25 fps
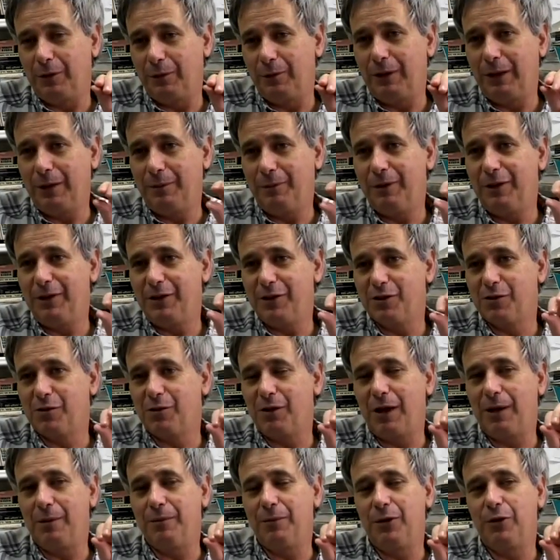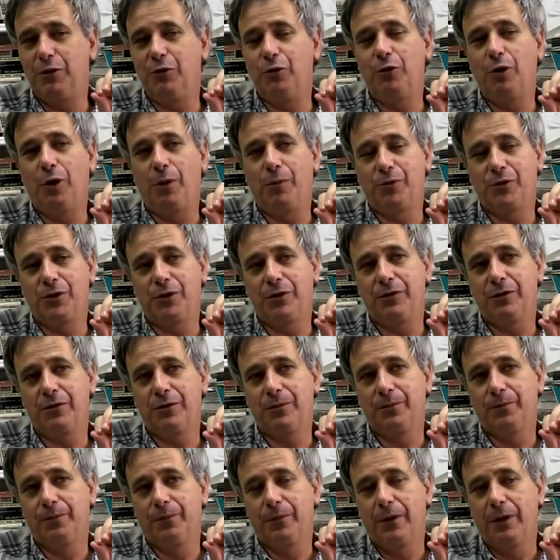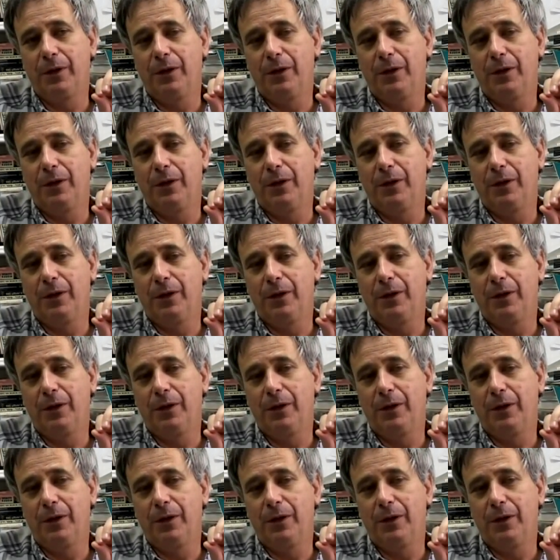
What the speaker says: and then let me describe the two options.